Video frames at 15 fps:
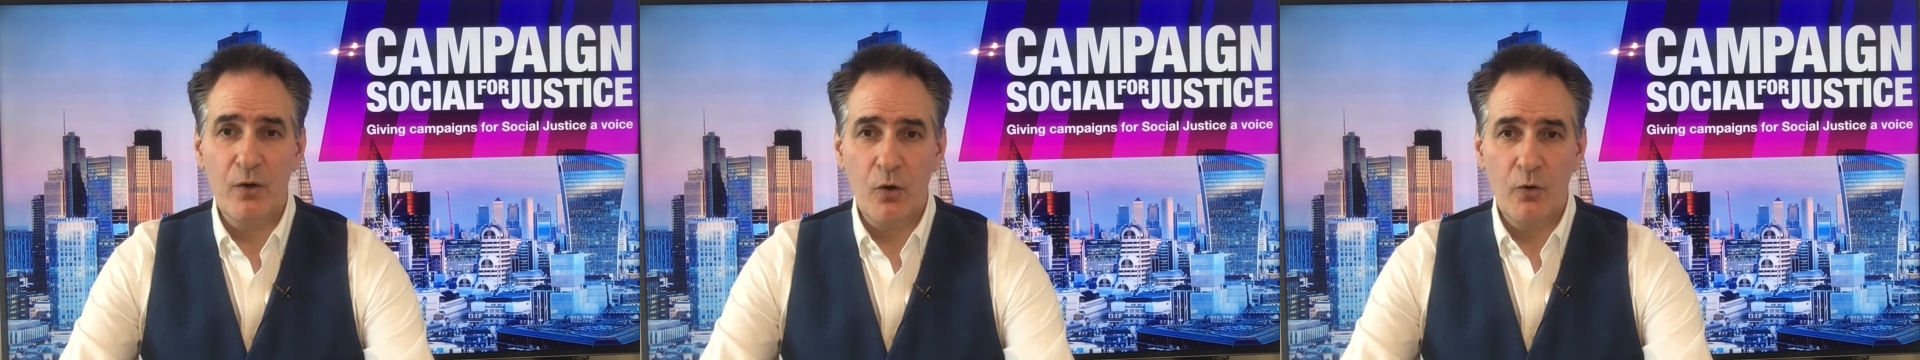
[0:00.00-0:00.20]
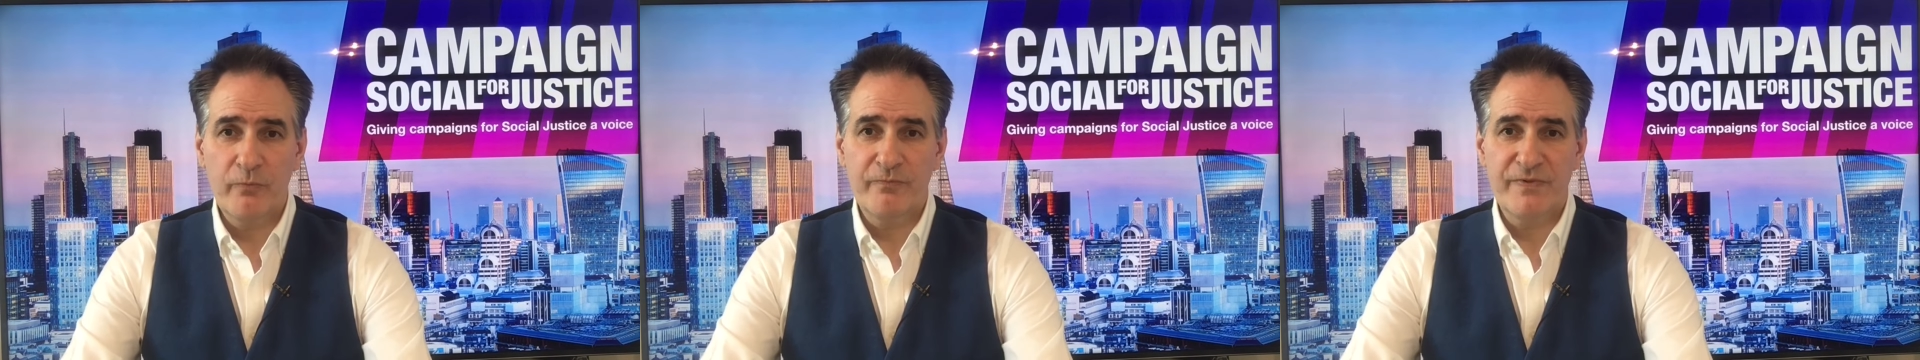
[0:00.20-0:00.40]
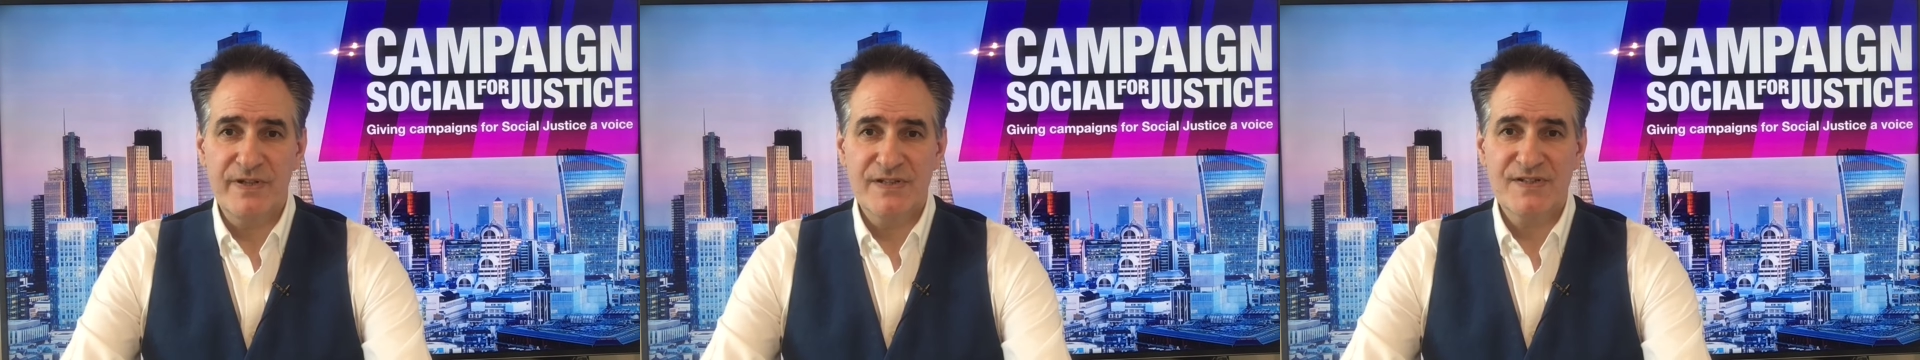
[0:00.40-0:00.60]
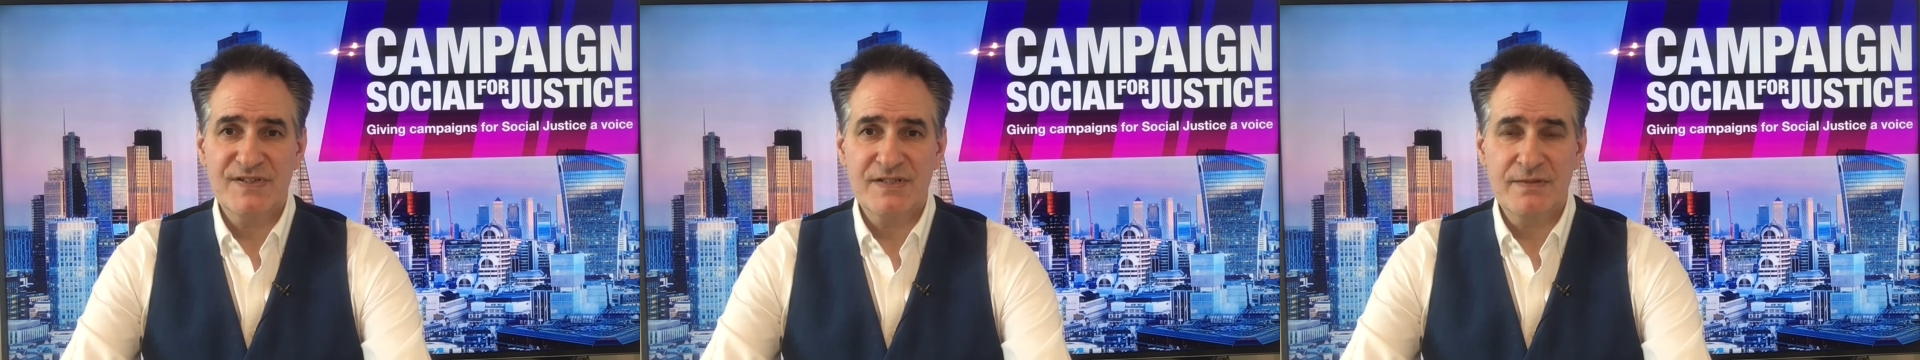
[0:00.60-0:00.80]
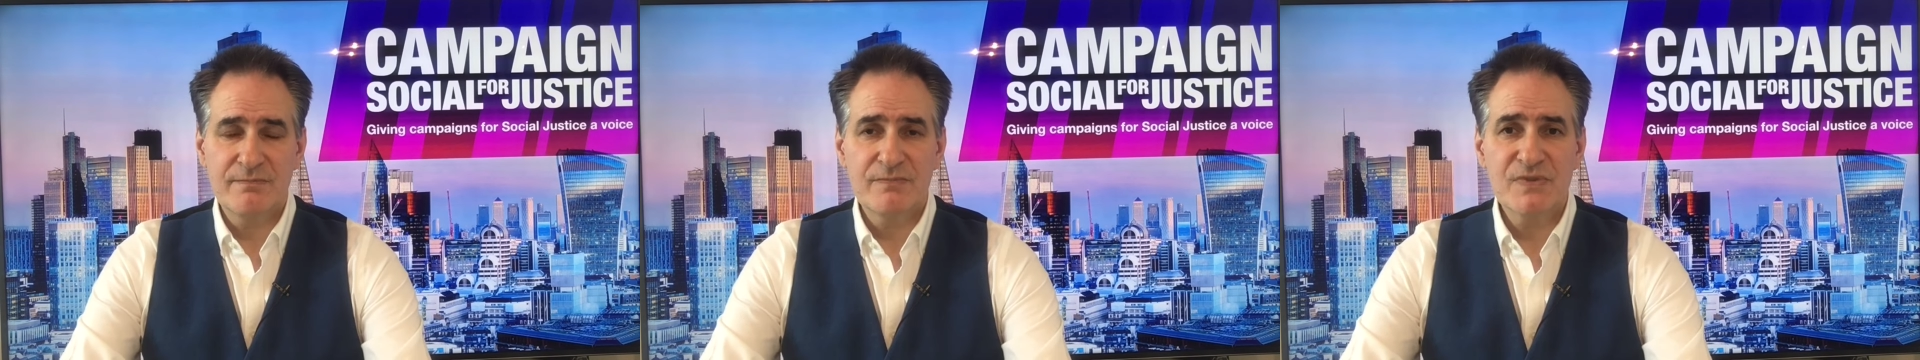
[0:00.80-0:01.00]
obvious
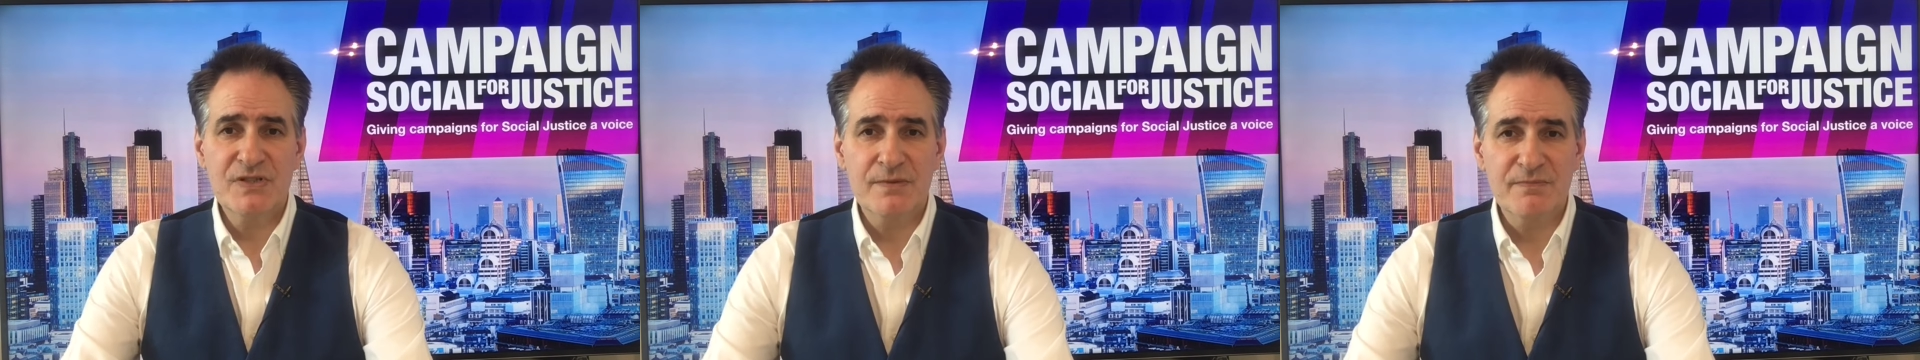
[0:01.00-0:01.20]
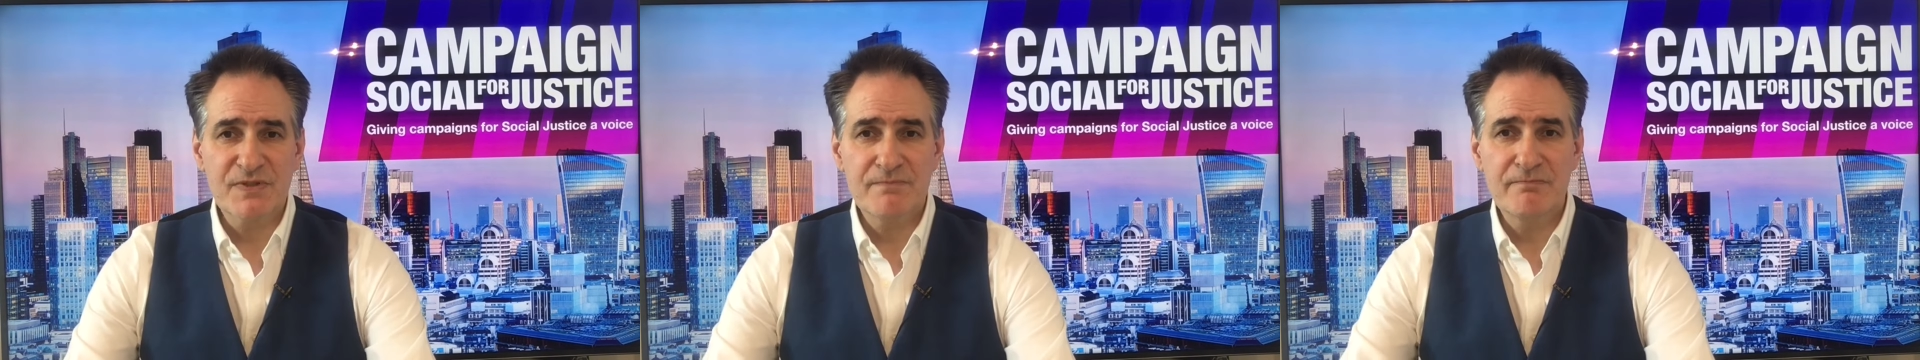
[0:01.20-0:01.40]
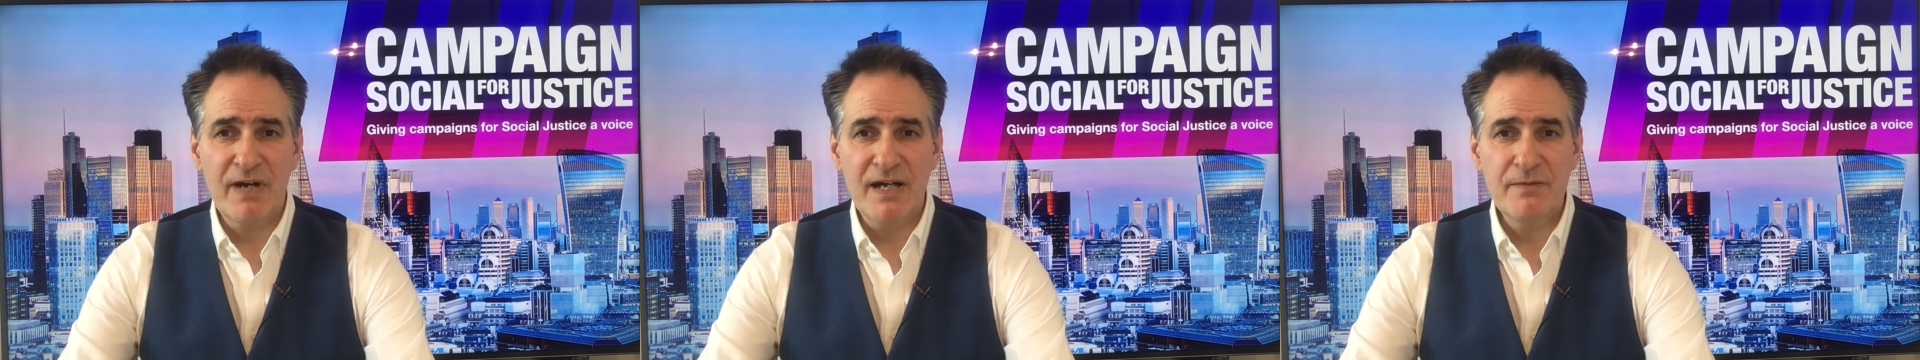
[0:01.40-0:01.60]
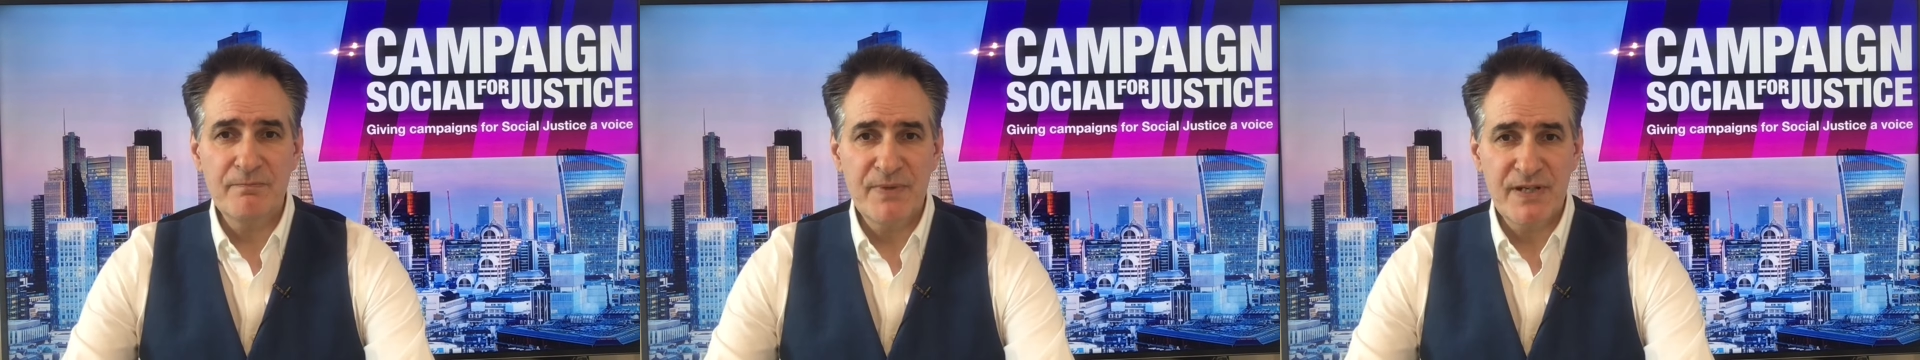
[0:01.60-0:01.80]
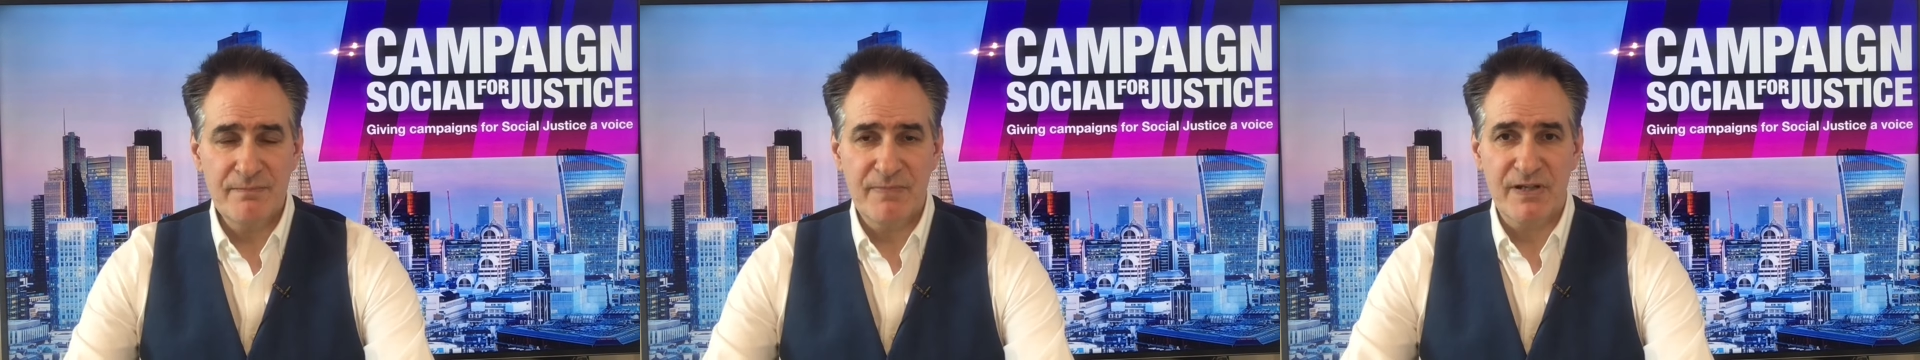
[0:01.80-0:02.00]
symptoms might
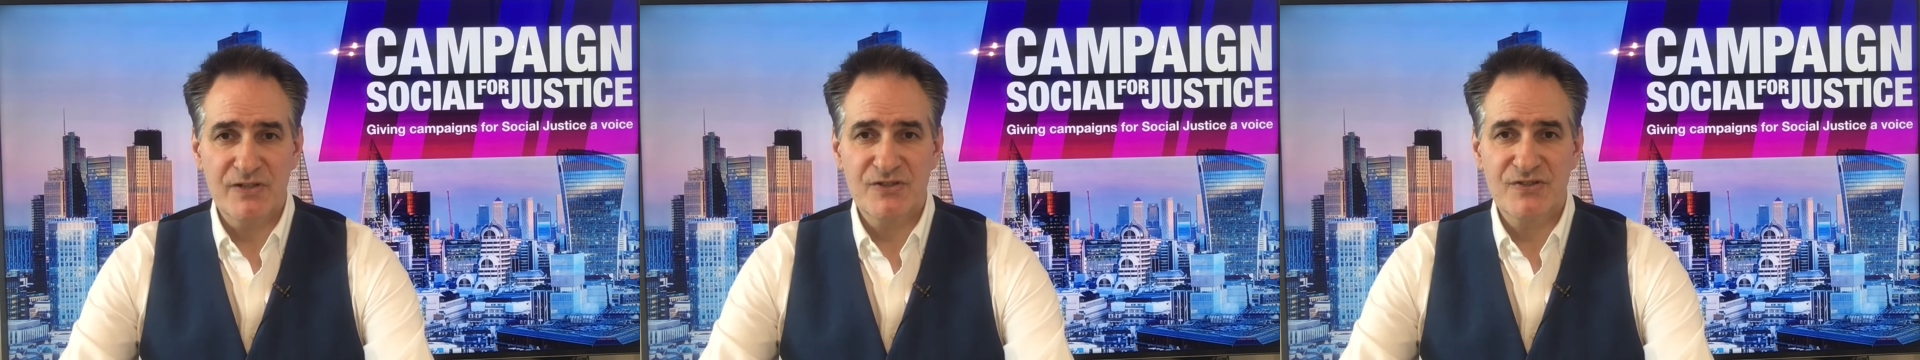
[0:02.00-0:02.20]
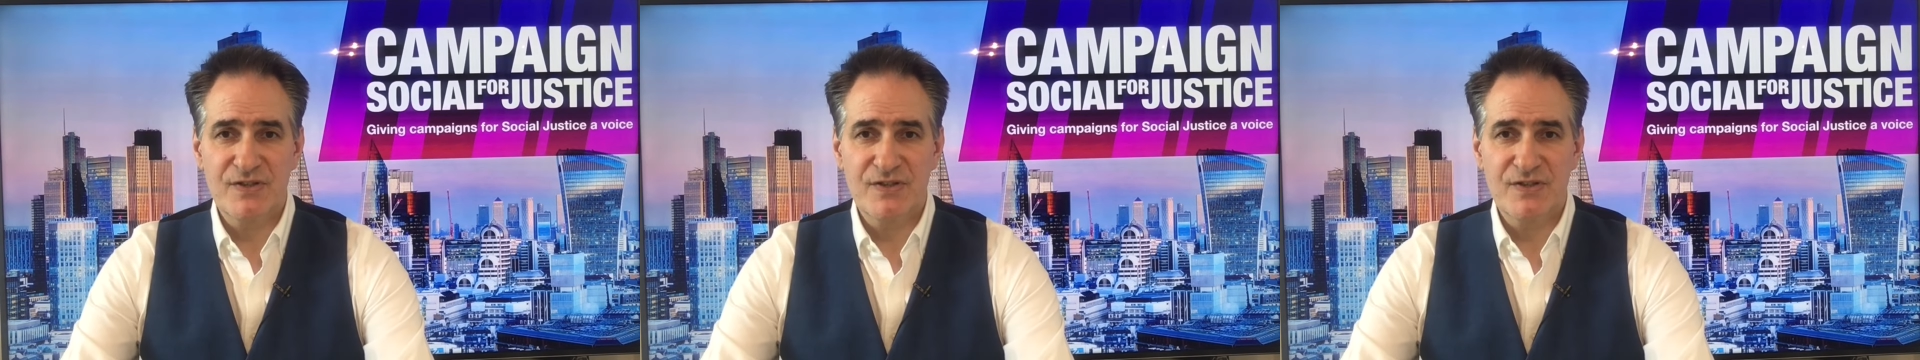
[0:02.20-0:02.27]
be amongst